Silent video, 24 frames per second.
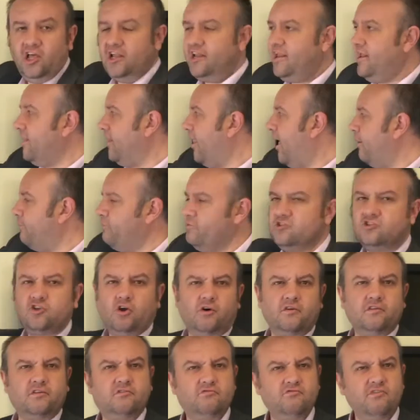Learning Lap, it's
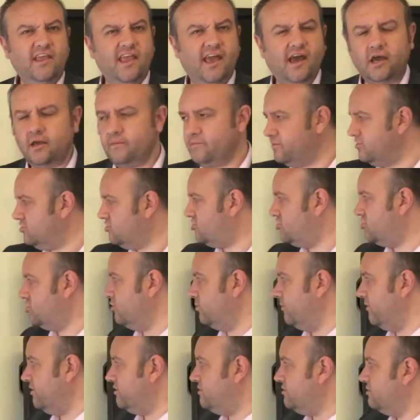got three elements
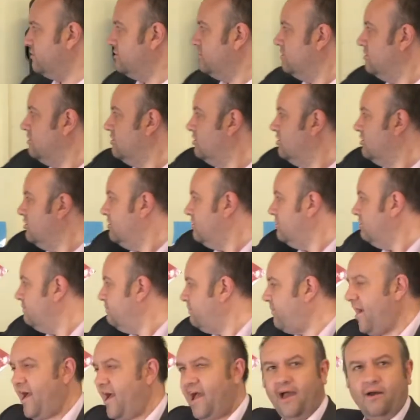to it.
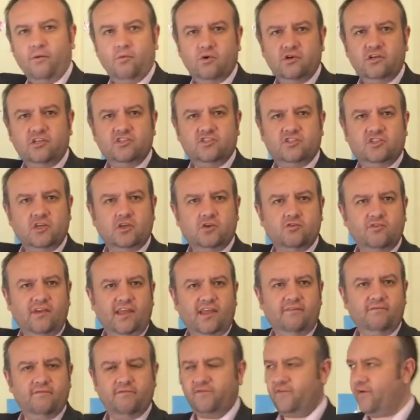Part one is the
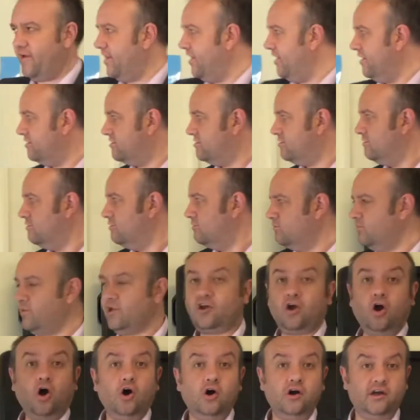green phase.
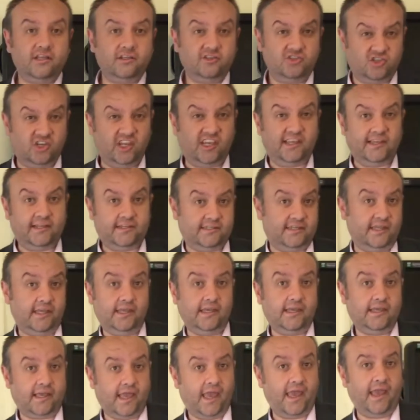We call it
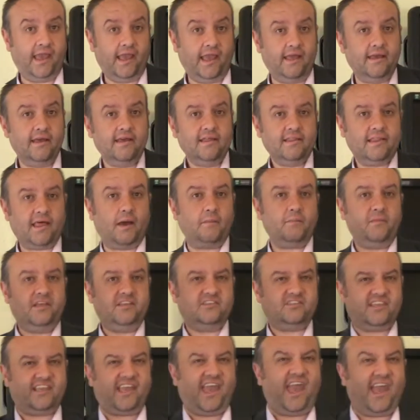GTK. That
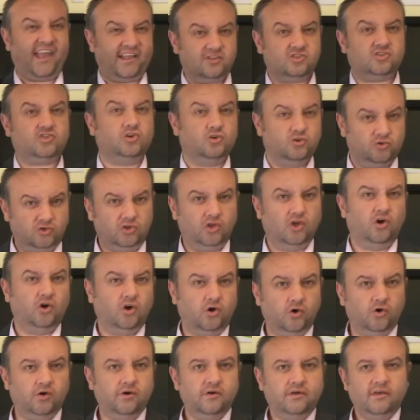means get to
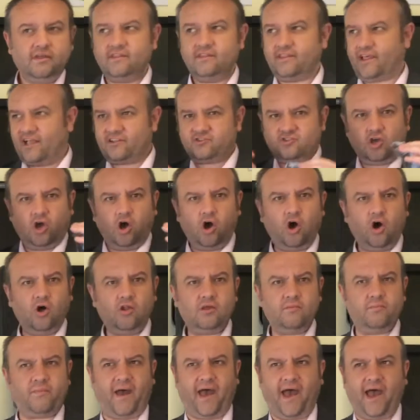know. That's
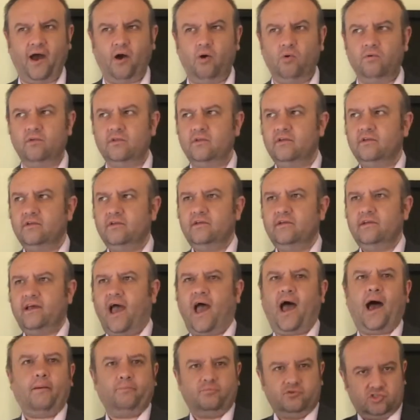all about
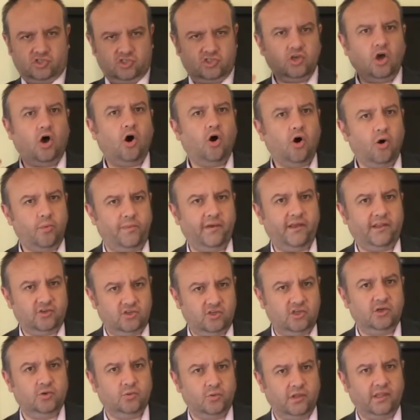
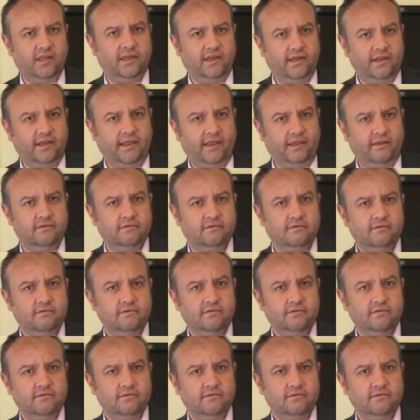absorbing new learning.